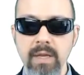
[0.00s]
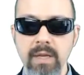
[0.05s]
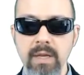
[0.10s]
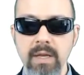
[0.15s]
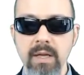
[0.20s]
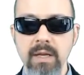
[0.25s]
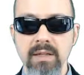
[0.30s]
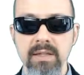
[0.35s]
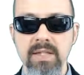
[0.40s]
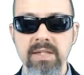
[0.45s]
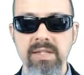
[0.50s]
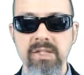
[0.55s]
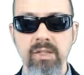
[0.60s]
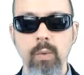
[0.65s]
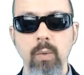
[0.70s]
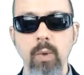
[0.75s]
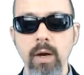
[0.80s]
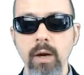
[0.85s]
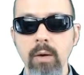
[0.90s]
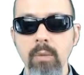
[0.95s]
the
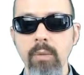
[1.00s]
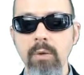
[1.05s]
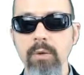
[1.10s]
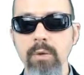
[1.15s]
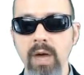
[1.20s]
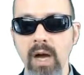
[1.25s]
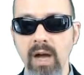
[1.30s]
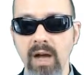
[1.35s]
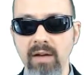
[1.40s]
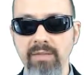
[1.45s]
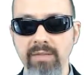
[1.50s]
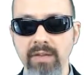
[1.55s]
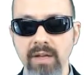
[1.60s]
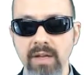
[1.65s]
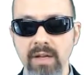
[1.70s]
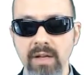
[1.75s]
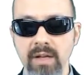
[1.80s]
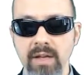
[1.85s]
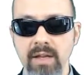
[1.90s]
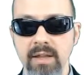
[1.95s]
square root of
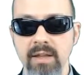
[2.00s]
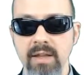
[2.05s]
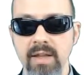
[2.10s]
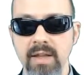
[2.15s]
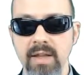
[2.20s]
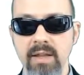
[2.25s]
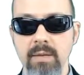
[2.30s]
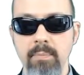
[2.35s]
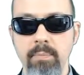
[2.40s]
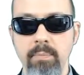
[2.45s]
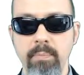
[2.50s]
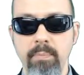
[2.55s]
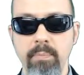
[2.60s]
the